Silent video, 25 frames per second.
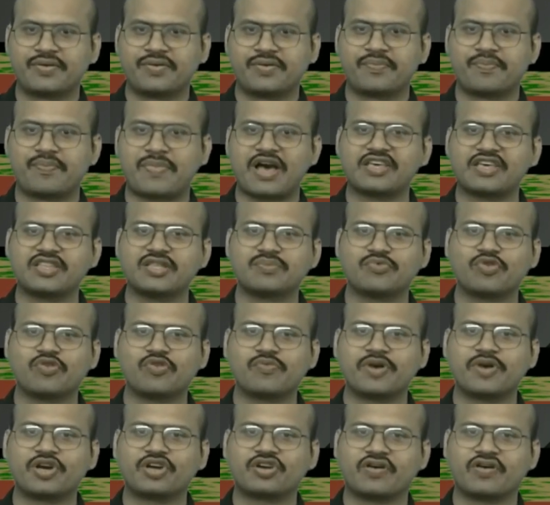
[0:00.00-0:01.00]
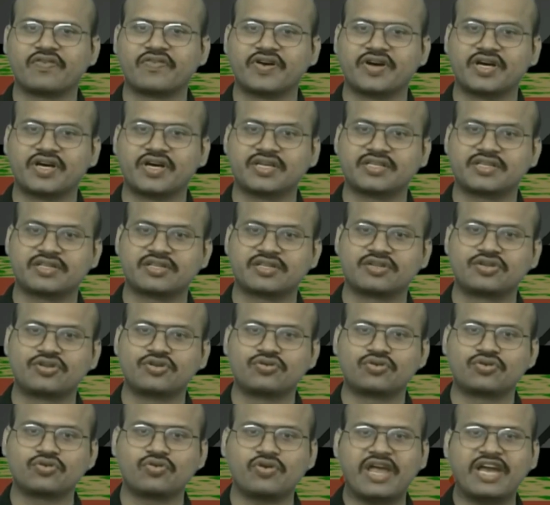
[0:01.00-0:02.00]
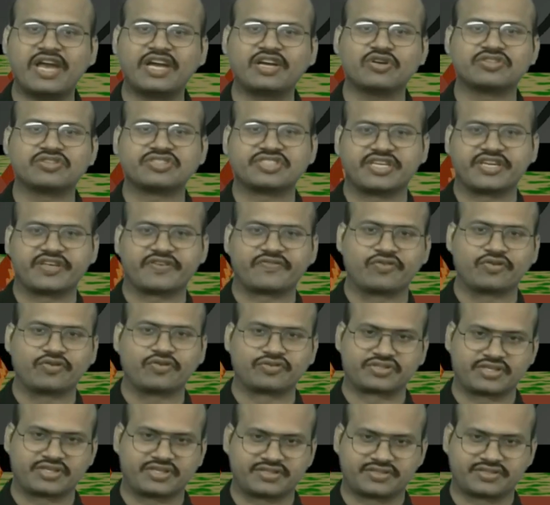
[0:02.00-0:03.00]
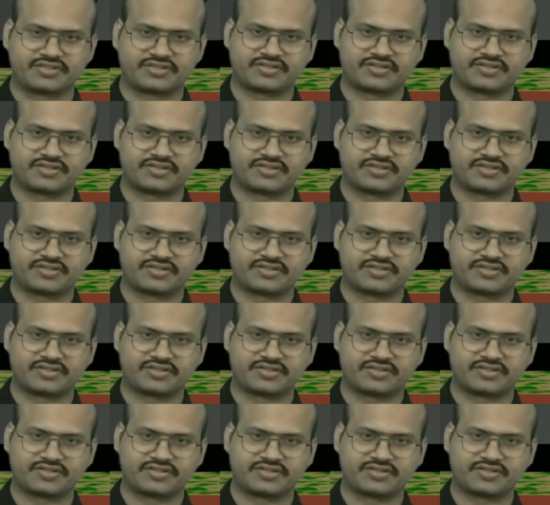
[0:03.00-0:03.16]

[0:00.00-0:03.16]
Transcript: by the movement of earth due to endogenic forces.